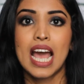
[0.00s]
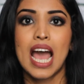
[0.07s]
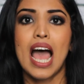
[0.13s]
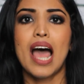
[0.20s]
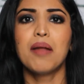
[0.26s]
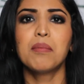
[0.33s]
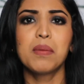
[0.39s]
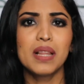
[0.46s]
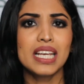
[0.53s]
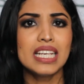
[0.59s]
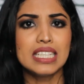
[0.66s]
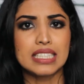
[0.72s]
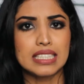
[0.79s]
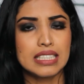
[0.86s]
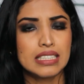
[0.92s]
and
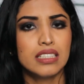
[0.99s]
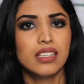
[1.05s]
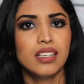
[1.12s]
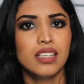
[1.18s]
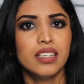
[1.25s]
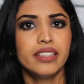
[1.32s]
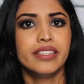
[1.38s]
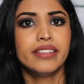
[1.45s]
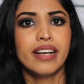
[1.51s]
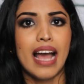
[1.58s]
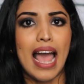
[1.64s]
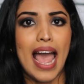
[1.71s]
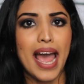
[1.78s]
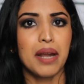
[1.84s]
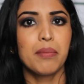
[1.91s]
please add
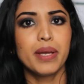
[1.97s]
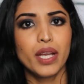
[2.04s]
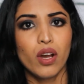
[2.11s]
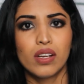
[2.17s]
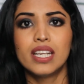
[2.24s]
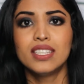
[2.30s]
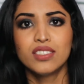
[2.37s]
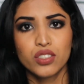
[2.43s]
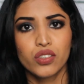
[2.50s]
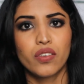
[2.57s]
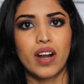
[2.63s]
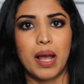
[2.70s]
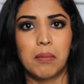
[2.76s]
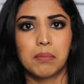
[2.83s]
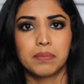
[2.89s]
me on
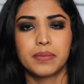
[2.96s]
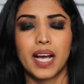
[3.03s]
Instagram.